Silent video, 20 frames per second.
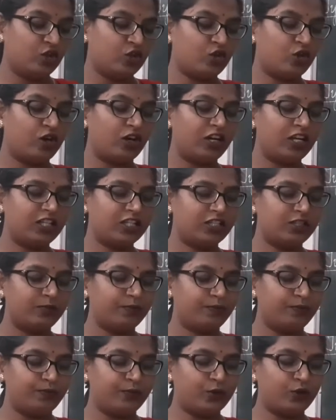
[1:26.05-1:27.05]
called
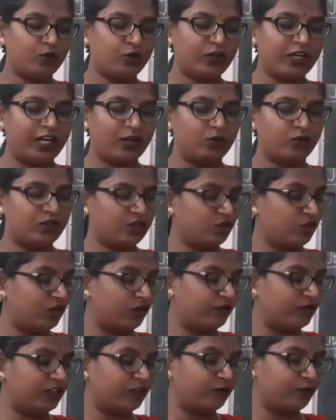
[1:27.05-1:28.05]
pronouns
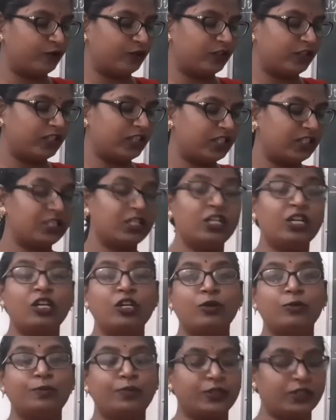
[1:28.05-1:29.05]
of the first
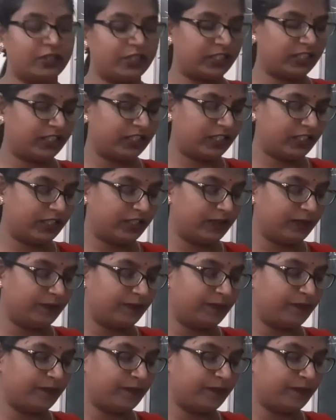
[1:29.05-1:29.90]
person.